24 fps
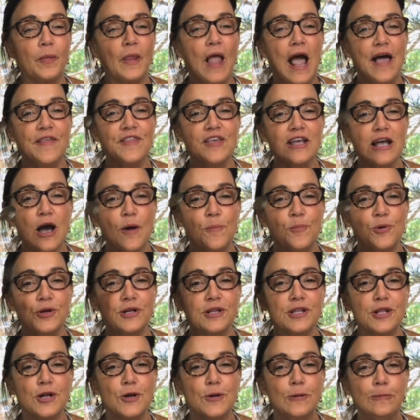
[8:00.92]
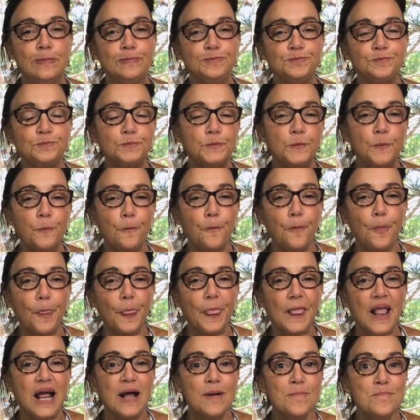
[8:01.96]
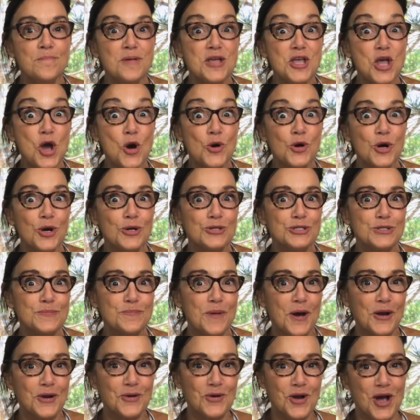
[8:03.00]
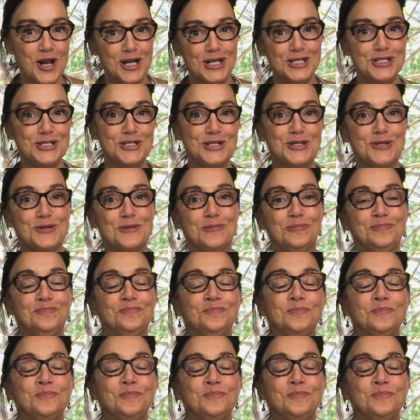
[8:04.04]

I think I'll put a little Miyoko's butter on it too.